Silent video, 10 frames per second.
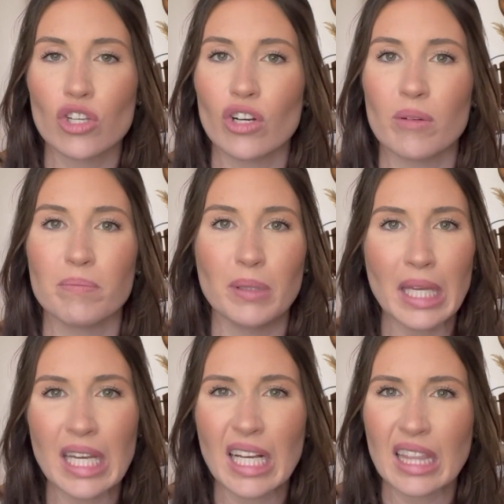You're
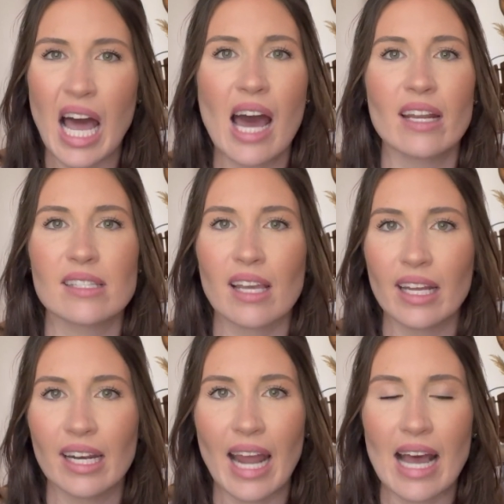bleeding a lot. It's
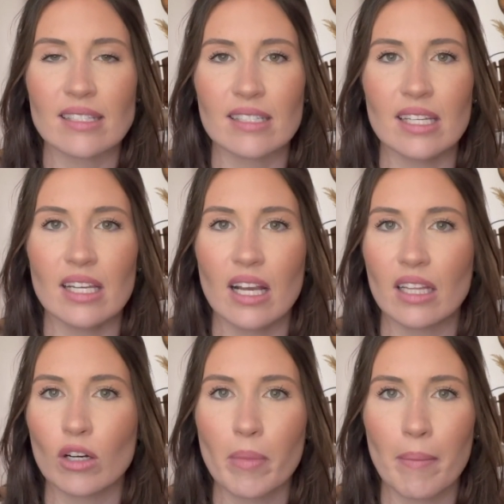kind of nasty, a
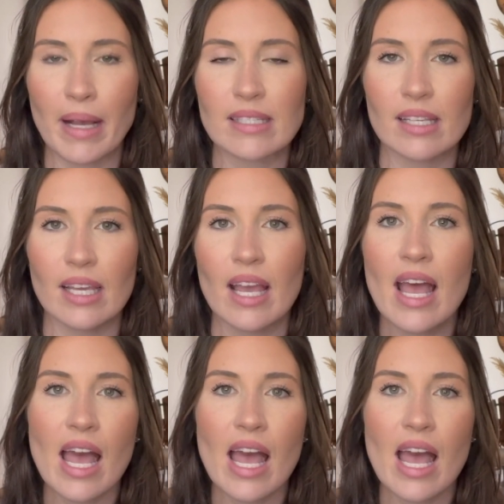little bit messy.